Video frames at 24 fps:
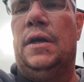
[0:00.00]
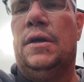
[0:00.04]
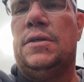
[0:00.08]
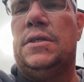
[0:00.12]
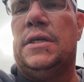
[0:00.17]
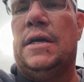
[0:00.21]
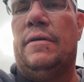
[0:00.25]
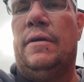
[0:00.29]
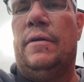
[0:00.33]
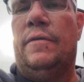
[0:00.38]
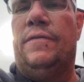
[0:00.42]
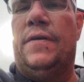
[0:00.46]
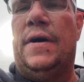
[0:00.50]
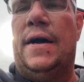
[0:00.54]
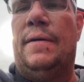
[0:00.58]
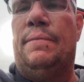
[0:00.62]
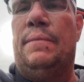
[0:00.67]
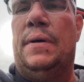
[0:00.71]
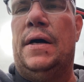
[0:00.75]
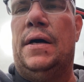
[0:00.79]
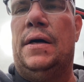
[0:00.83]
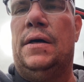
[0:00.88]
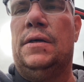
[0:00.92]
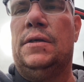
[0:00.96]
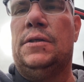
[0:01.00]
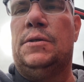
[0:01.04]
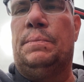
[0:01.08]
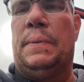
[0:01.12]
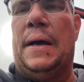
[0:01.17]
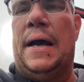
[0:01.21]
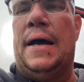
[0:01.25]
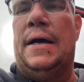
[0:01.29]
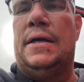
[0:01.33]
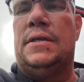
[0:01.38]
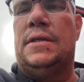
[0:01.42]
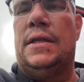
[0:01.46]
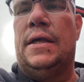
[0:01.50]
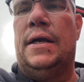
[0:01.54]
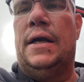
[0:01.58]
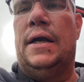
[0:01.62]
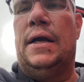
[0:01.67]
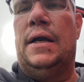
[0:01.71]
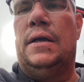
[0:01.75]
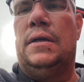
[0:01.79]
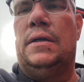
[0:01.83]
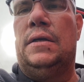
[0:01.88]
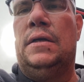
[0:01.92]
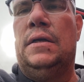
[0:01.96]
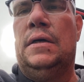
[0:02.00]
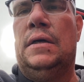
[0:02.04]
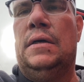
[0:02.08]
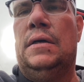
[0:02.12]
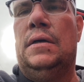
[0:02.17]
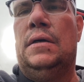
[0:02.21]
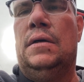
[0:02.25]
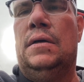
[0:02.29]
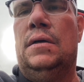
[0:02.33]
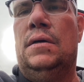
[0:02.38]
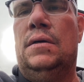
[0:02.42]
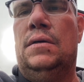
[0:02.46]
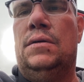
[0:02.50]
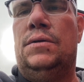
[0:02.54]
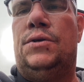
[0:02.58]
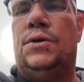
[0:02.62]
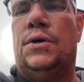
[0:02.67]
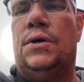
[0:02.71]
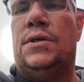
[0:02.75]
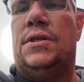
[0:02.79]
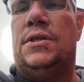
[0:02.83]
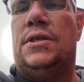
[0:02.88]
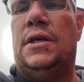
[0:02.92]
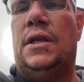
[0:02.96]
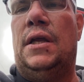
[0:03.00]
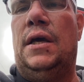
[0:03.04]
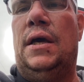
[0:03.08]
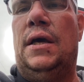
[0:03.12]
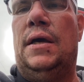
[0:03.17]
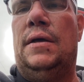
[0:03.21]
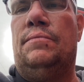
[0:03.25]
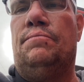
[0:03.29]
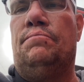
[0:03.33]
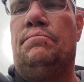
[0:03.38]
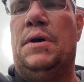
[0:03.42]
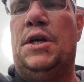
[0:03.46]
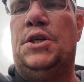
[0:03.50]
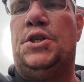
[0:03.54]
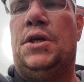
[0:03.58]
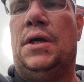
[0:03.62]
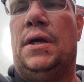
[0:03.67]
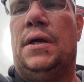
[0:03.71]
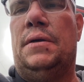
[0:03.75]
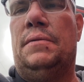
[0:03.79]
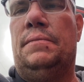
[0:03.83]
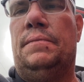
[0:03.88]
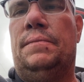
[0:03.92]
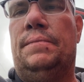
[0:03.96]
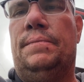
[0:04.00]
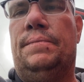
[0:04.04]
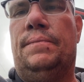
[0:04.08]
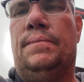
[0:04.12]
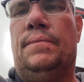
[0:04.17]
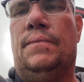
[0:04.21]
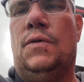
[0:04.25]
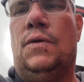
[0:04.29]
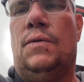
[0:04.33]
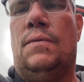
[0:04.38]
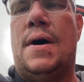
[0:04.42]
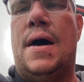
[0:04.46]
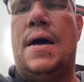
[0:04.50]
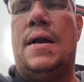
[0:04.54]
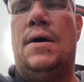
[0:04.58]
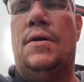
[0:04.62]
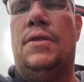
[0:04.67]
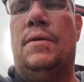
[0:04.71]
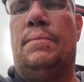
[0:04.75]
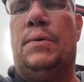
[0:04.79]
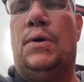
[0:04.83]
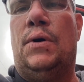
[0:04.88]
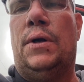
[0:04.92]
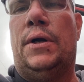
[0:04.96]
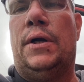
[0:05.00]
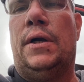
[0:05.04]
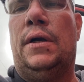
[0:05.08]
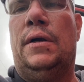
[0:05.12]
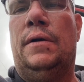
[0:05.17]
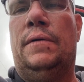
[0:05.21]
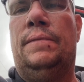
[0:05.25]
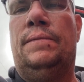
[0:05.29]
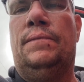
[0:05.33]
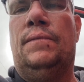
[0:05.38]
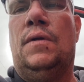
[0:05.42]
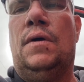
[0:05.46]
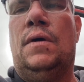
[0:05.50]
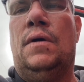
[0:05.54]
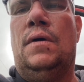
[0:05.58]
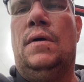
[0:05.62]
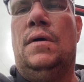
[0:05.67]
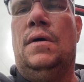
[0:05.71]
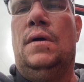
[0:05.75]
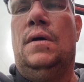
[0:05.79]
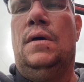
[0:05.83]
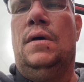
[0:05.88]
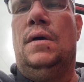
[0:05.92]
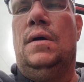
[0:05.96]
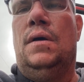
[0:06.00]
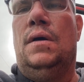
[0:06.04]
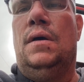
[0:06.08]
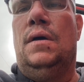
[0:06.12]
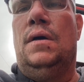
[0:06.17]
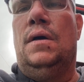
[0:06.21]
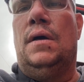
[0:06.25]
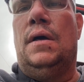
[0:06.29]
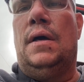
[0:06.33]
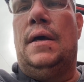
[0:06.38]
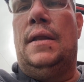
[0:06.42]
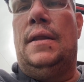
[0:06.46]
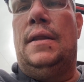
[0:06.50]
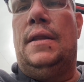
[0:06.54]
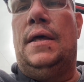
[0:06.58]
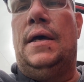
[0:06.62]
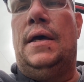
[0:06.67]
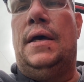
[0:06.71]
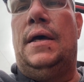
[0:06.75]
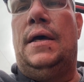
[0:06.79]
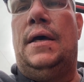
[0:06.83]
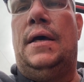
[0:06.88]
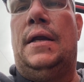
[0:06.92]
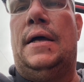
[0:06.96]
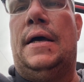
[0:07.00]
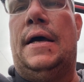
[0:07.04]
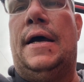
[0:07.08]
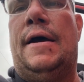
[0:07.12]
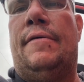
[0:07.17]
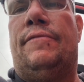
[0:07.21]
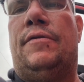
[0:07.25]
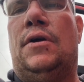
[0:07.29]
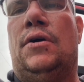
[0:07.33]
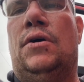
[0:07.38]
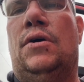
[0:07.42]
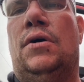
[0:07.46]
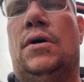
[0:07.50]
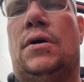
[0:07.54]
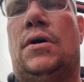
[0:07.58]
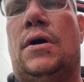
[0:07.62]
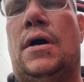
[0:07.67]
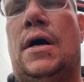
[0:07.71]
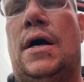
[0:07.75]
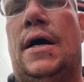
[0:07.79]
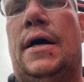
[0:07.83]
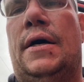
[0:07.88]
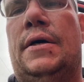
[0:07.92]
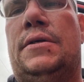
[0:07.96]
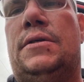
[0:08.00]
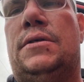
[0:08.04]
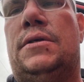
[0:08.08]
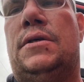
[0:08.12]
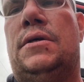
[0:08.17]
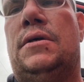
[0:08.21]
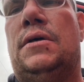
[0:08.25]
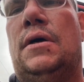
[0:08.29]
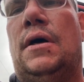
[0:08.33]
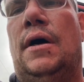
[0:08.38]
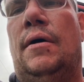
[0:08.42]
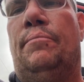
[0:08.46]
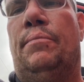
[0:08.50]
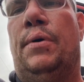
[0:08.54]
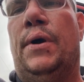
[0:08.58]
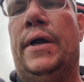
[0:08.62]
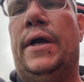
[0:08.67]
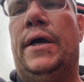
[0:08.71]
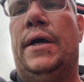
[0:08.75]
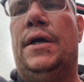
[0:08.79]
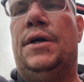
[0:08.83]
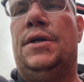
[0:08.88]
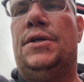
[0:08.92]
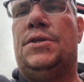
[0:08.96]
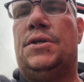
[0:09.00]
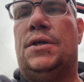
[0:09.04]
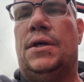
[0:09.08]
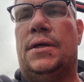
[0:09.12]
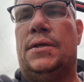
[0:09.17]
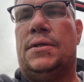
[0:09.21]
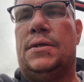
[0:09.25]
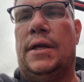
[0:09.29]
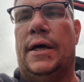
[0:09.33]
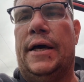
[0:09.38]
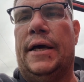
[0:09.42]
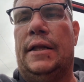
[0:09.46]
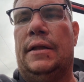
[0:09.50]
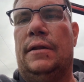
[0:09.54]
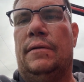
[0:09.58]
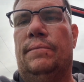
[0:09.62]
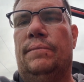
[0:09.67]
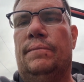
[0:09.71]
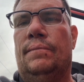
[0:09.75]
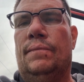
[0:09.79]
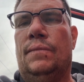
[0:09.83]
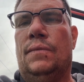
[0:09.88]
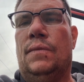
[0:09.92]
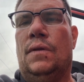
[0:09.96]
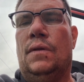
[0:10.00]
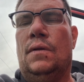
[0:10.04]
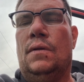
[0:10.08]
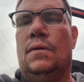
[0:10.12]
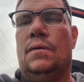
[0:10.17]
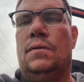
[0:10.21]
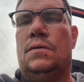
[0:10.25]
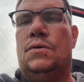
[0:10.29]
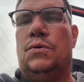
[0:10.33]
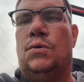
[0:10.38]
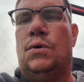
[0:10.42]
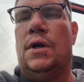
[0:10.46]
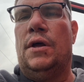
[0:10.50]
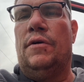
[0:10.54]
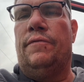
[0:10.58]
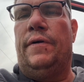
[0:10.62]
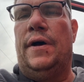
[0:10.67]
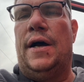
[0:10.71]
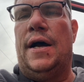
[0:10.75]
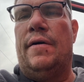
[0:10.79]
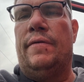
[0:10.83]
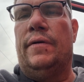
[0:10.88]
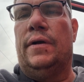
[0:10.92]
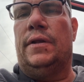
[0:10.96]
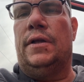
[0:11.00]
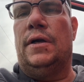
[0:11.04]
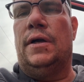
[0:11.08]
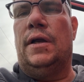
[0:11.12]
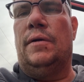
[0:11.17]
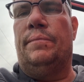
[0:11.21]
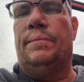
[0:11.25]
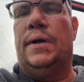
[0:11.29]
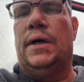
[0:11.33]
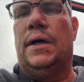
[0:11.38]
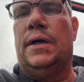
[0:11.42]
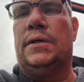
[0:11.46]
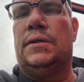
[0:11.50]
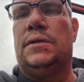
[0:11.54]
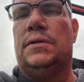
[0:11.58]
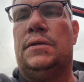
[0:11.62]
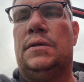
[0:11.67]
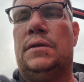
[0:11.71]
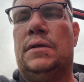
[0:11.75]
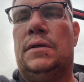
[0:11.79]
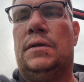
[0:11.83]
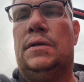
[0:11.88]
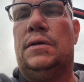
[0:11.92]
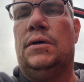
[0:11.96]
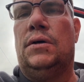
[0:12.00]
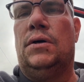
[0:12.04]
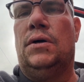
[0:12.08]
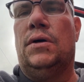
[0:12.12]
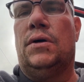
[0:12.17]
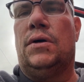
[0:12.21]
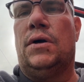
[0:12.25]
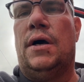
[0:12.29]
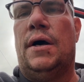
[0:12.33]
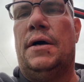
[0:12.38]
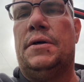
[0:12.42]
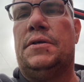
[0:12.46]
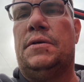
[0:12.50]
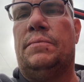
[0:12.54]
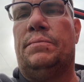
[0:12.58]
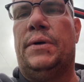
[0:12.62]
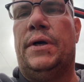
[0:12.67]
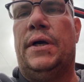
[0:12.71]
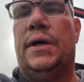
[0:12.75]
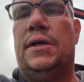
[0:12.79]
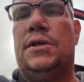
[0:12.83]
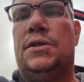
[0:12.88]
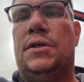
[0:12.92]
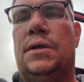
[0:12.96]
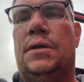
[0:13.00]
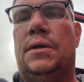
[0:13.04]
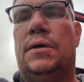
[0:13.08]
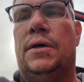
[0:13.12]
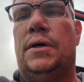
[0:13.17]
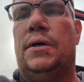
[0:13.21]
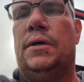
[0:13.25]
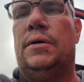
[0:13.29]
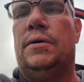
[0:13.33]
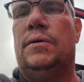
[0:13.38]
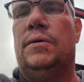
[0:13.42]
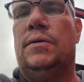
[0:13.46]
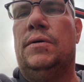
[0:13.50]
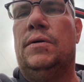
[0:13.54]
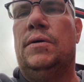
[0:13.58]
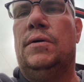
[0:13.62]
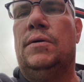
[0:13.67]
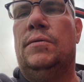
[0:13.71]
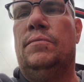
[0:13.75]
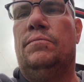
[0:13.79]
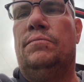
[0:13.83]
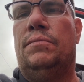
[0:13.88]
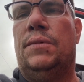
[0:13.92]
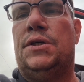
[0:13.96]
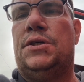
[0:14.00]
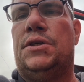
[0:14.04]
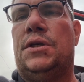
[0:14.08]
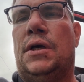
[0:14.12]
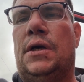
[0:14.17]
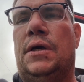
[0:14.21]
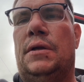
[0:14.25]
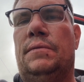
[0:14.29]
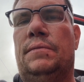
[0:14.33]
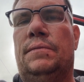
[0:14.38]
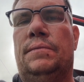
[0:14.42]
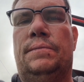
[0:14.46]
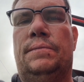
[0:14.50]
75 miles past there to a city in Michigan, right on the border. And then I have to go across a bridge that's like 25 or 30 bucks to go across the bridge into Michigan.